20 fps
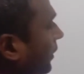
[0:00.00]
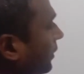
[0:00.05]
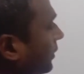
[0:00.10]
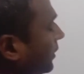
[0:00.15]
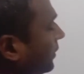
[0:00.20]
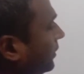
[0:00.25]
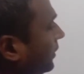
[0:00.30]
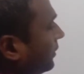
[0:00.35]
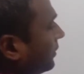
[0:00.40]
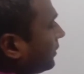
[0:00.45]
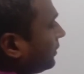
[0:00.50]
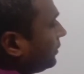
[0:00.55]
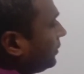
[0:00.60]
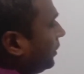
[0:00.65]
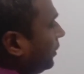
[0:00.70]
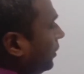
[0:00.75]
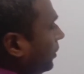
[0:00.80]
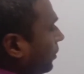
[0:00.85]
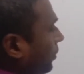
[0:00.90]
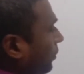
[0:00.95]
This is
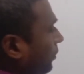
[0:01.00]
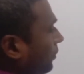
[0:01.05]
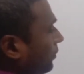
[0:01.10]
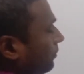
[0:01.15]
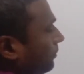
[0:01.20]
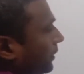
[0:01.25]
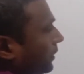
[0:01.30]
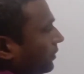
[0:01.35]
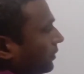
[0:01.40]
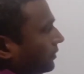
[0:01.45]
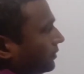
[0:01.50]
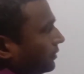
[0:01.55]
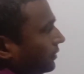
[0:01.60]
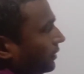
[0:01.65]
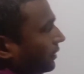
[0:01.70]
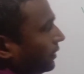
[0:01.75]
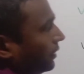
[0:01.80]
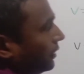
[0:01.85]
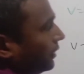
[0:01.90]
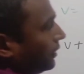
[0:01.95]
0 because
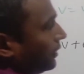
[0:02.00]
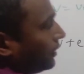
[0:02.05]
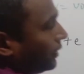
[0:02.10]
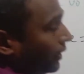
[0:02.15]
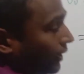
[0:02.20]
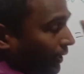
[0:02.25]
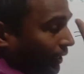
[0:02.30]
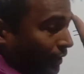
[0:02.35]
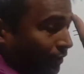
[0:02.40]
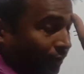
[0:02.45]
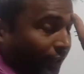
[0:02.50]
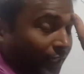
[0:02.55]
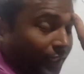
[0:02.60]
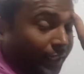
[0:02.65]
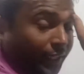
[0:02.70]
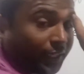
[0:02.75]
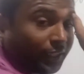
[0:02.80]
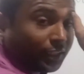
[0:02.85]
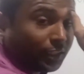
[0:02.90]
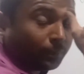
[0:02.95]
very
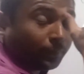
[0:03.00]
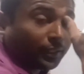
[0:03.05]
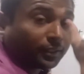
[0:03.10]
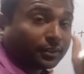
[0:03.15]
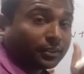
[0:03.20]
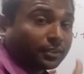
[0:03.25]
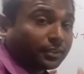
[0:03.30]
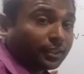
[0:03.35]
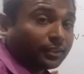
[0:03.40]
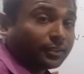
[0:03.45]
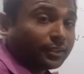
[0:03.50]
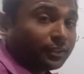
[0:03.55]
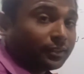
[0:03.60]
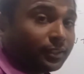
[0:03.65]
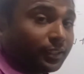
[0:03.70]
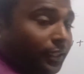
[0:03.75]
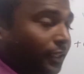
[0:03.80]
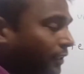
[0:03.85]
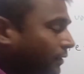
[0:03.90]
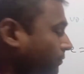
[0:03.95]
negligible resistance is
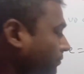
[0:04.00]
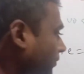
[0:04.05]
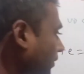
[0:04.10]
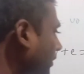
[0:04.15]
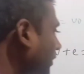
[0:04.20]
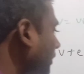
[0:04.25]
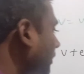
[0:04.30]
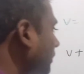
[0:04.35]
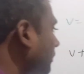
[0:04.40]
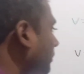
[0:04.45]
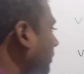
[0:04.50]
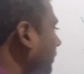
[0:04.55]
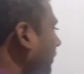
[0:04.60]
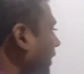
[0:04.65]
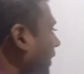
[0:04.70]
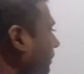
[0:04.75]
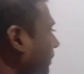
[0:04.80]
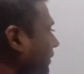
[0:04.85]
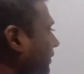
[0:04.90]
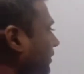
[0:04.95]
there. So what
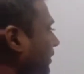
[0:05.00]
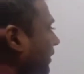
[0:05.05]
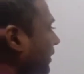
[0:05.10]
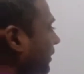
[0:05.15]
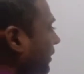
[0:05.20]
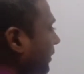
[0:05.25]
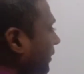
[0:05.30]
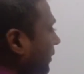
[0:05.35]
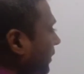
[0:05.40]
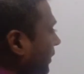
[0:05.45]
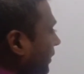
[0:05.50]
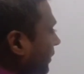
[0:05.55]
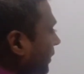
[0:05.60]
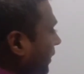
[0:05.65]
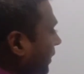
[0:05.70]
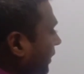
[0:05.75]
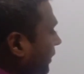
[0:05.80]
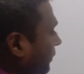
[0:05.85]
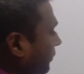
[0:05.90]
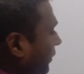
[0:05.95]
happens here?
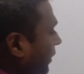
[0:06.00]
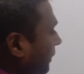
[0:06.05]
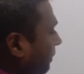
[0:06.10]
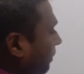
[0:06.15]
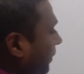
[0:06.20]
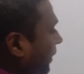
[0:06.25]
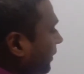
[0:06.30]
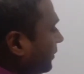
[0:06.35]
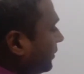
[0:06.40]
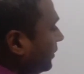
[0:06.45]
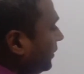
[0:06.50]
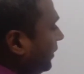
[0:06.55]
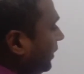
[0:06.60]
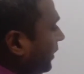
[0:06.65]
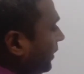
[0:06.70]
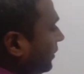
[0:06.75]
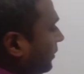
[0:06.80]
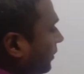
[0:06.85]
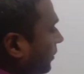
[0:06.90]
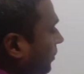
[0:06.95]
That is V plus
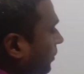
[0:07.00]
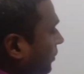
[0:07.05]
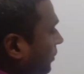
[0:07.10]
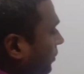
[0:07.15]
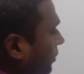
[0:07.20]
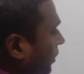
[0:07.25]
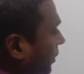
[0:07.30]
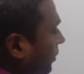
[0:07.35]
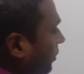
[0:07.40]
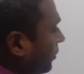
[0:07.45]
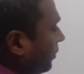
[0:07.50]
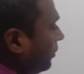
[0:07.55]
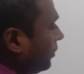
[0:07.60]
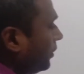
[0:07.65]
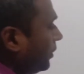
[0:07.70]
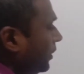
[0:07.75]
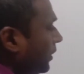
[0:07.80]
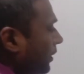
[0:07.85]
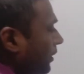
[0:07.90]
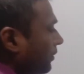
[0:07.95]
E is equal to
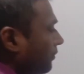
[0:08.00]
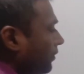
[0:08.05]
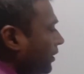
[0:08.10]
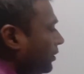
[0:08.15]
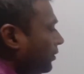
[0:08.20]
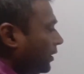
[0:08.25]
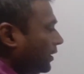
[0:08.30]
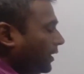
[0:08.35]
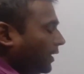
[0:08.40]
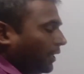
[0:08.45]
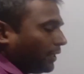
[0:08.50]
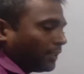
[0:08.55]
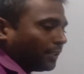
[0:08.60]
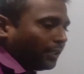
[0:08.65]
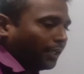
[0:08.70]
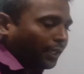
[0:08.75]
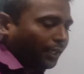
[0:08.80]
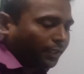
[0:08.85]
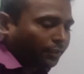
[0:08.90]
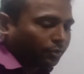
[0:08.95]
0. We know
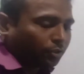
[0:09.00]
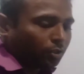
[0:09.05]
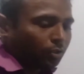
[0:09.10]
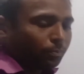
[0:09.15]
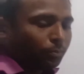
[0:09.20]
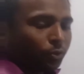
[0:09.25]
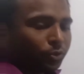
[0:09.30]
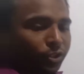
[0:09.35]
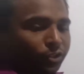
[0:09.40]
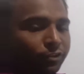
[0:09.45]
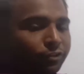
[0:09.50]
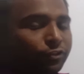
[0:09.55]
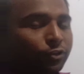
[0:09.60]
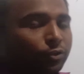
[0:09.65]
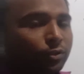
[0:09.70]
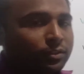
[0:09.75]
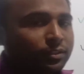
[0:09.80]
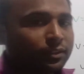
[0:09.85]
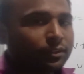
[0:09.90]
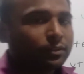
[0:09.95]
that electromotive
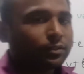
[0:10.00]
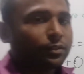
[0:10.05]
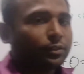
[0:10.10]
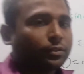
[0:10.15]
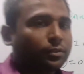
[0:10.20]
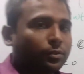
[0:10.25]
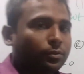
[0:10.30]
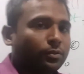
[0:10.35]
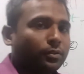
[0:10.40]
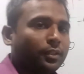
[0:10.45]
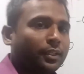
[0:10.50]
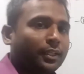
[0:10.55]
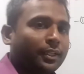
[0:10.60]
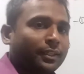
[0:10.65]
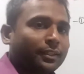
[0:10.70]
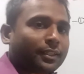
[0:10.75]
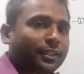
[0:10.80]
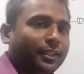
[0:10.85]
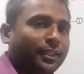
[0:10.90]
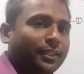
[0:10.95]
force is equal to,
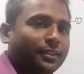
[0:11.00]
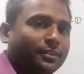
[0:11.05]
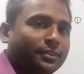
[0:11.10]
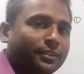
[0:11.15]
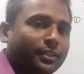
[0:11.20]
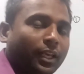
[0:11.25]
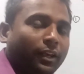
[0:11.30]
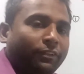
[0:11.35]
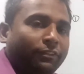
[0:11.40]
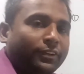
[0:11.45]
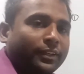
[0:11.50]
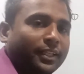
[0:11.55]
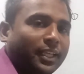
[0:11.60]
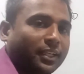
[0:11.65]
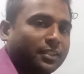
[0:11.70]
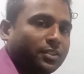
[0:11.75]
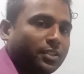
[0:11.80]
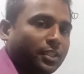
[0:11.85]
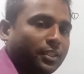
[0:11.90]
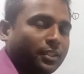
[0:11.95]
that is
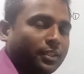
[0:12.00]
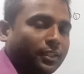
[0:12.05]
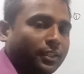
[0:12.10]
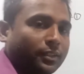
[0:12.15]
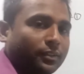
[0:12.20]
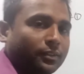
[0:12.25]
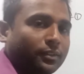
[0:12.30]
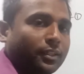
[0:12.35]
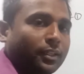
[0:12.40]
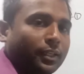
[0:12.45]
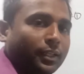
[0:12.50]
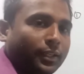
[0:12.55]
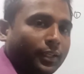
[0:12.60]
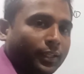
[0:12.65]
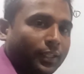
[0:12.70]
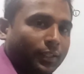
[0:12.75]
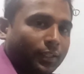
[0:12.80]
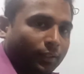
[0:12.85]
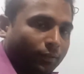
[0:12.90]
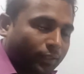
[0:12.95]
self-induction.
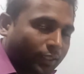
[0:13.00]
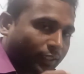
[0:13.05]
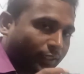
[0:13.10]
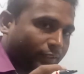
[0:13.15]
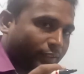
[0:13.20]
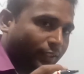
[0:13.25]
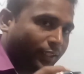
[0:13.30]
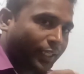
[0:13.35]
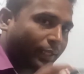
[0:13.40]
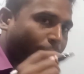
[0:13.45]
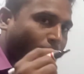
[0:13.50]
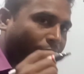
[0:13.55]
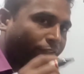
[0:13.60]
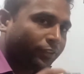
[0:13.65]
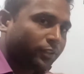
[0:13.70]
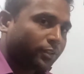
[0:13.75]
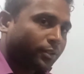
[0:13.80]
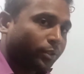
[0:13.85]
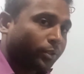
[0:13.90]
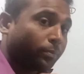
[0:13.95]
That is EMF
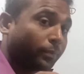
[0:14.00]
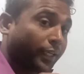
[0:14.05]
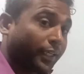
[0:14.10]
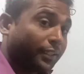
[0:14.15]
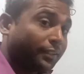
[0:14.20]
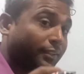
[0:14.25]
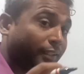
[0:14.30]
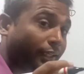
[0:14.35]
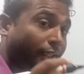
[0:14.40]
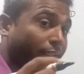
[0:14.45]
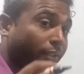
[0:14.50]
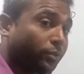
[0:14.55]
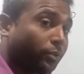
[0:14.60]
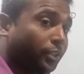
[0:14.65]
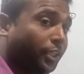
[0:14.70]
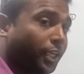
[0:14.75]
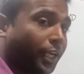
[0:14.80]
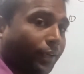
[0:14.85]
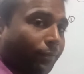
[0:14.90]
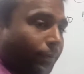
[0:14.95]
is equal to minus L into
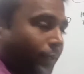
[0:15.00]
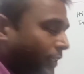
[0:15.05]
di by